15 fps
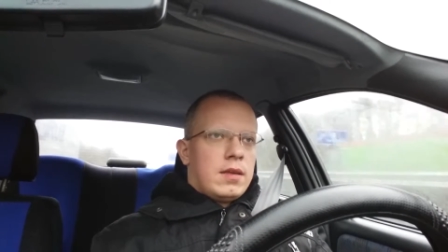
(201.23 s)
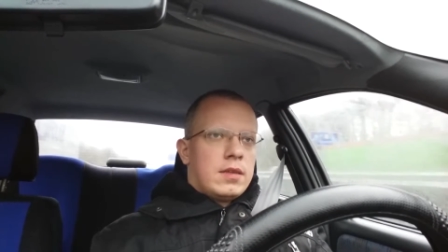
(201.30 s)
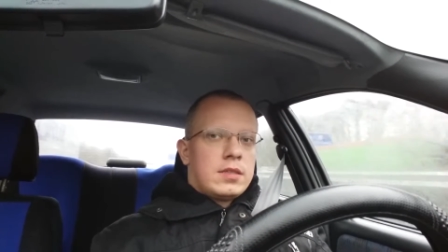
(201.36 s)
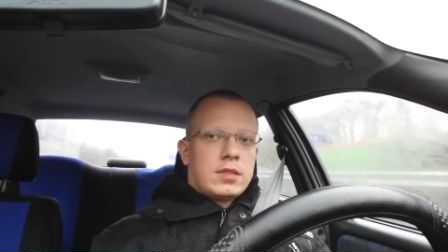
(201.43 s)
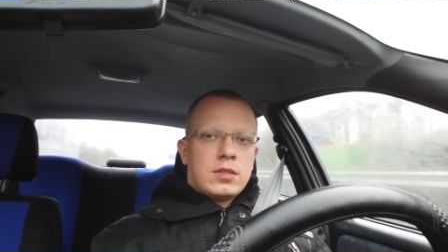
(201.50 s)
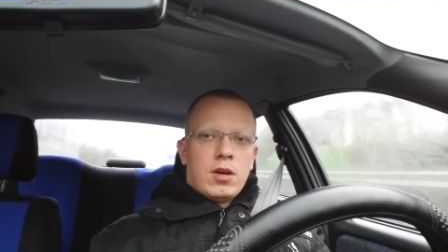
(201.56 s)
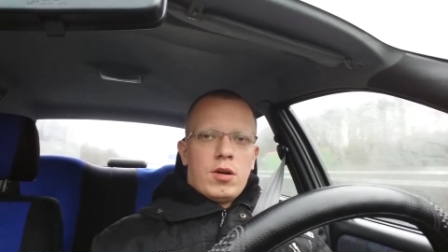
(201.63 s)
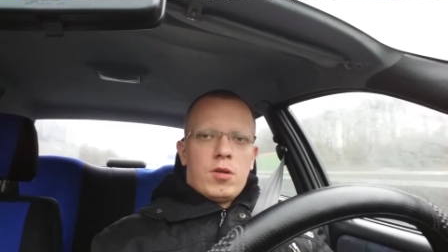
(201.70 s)

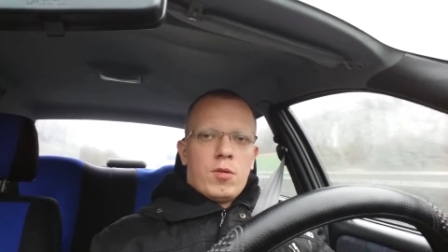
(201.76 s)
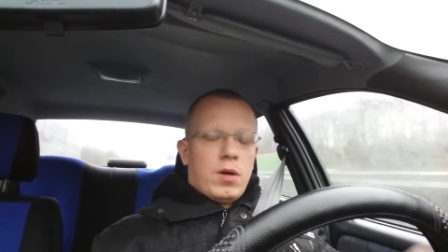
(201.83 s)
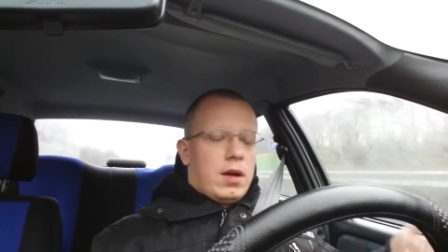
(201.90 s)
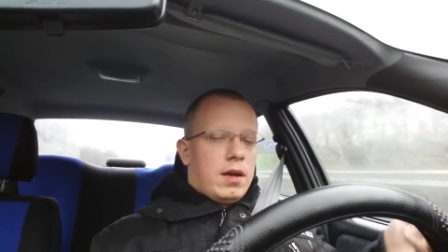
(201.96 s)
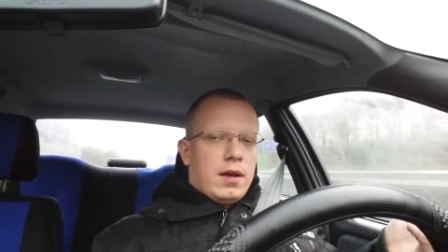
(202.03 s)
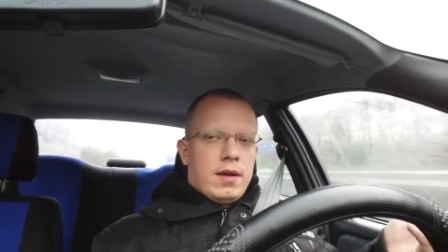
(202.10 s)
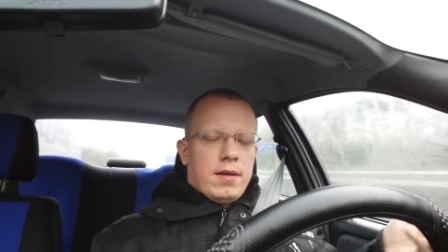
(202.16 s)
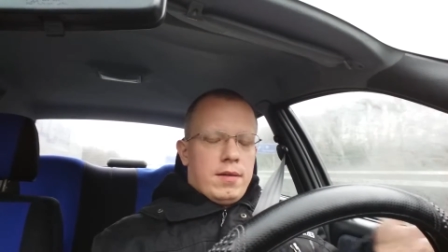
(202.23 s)
So
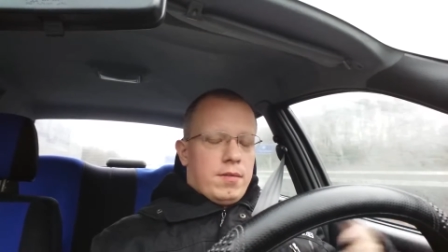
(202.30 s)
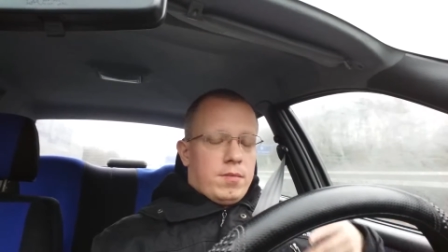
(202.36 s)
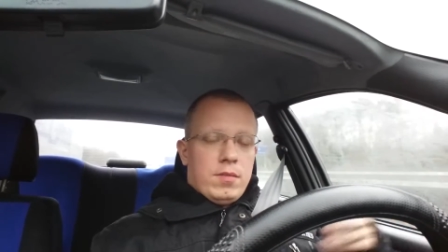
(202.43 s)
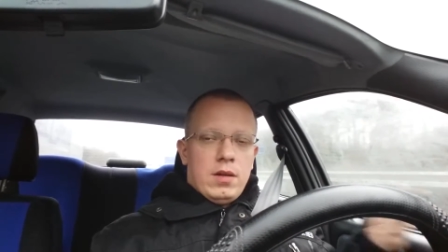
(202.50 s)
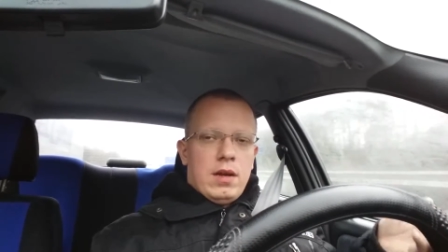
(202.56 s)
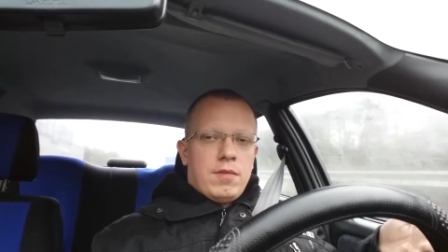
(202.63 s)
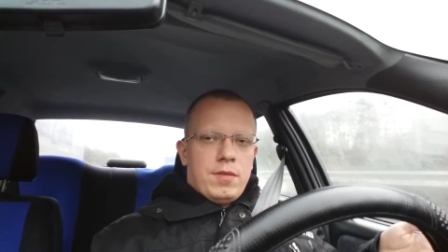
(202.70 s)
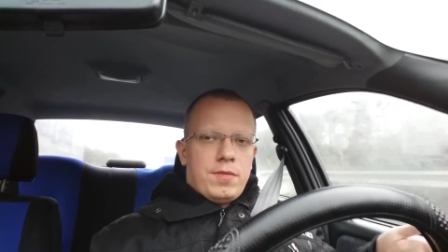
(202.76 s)

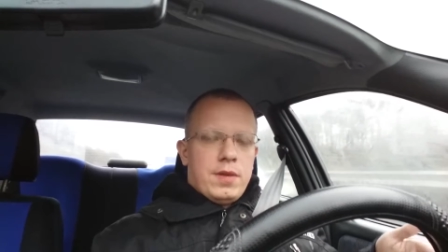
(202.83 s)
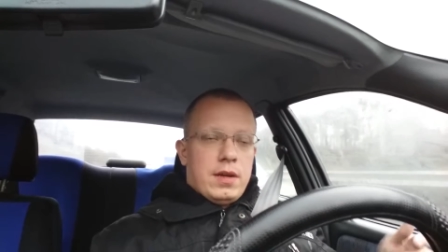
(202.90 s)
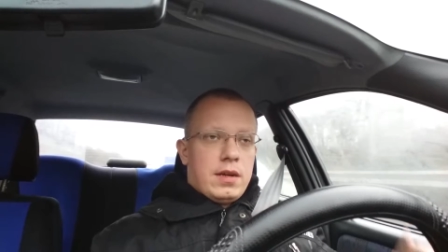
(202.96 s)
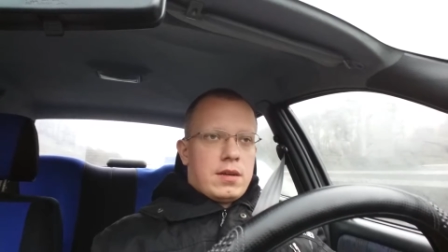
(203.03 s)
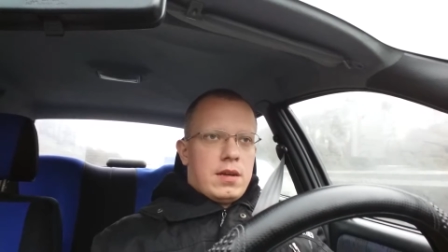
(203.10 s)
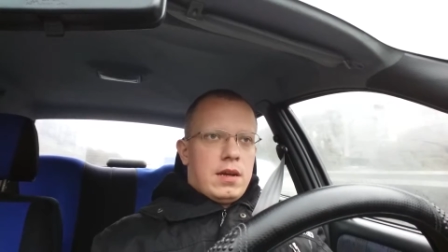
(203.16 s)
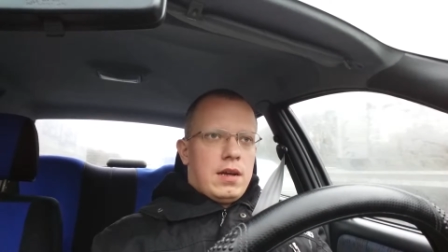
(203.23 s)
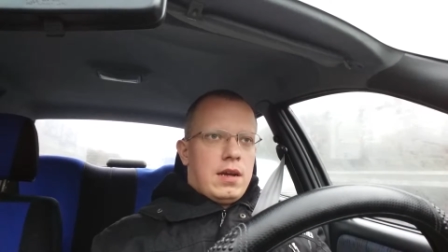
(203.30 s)
everything
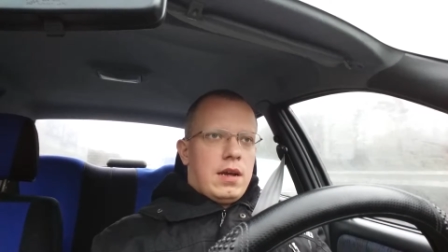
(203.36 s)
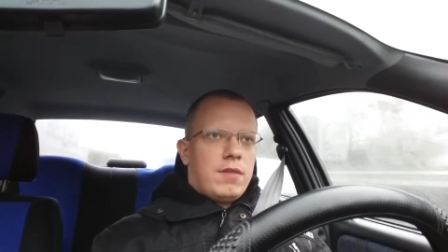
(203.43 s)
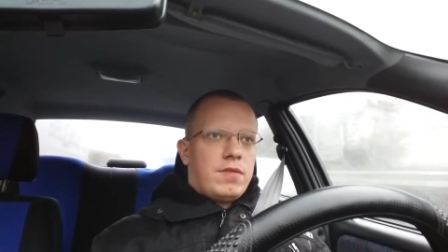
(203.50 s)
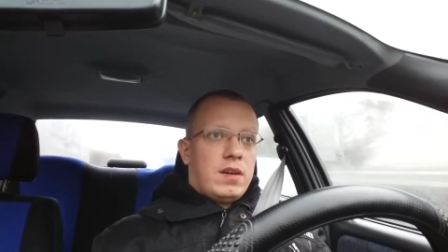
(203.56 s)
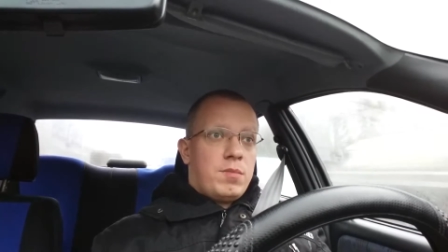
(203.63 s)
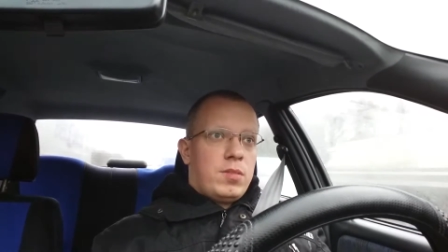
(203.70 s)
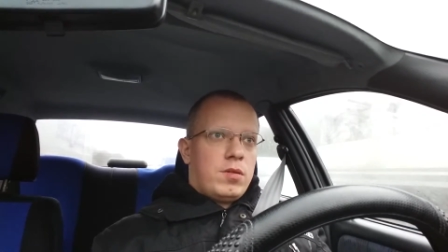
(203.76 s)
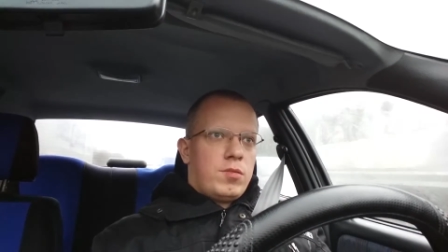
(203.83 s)

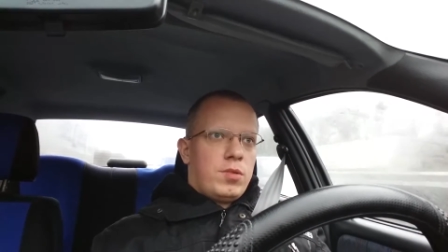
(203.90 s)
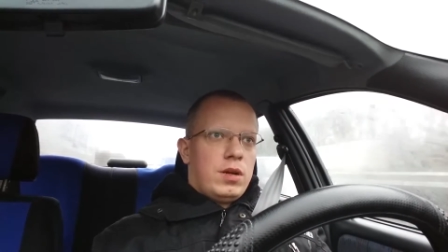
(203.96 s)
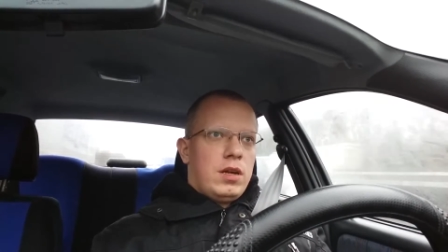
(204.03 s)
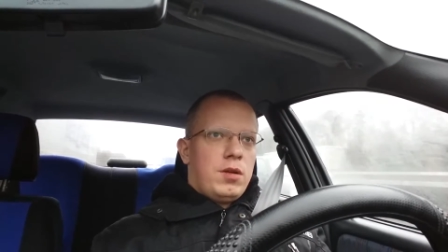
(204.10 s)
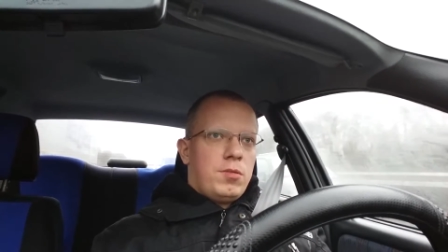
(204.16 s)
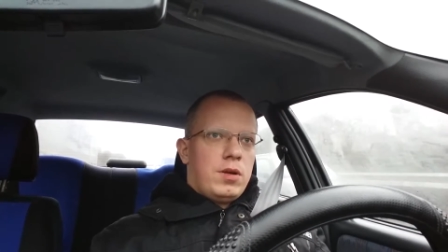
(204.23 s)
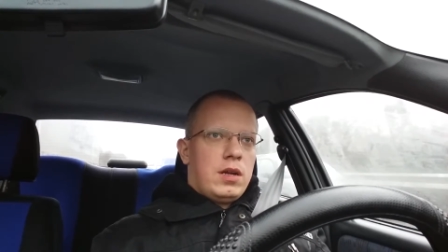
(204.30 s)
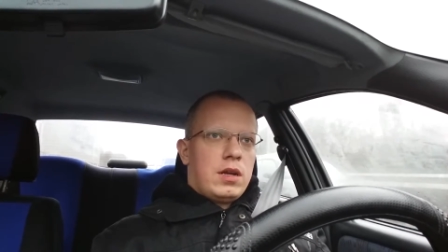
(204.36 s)
available
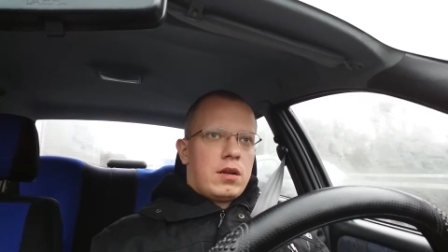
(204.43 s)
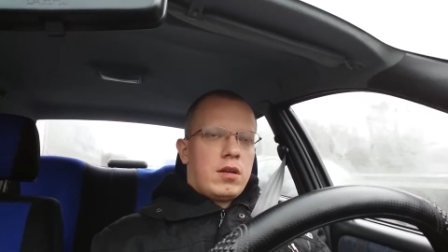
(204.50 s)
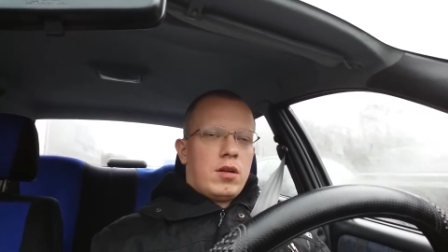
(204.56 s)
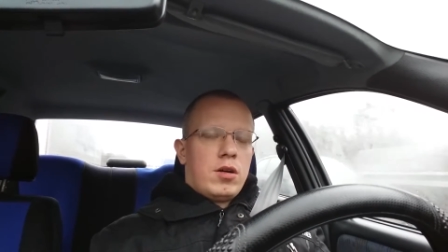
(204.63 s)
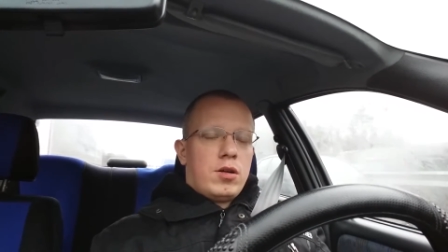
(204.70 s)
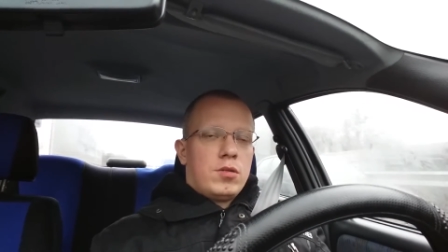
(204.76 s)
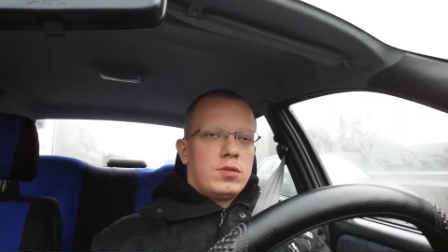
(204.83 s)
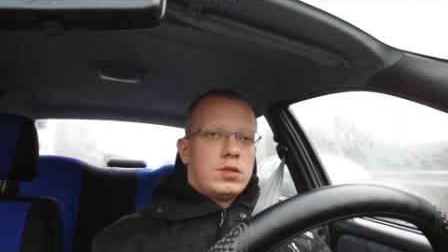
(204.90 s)
really
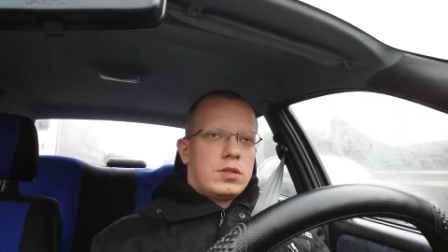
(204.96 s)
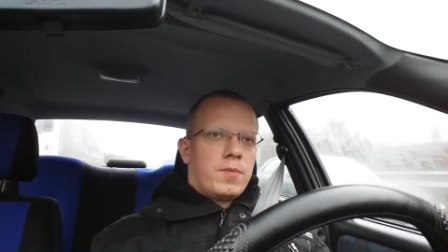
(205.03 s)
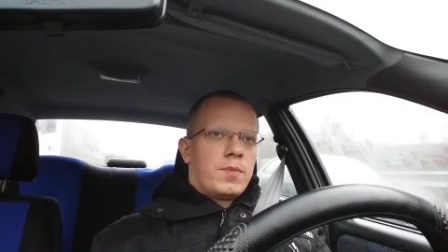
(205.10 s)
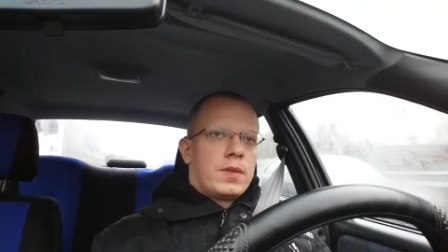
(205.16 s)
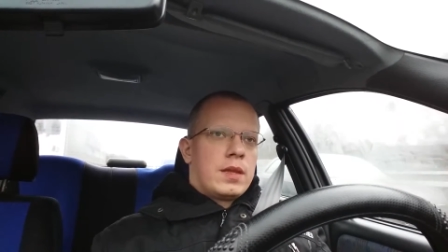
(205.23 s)
close.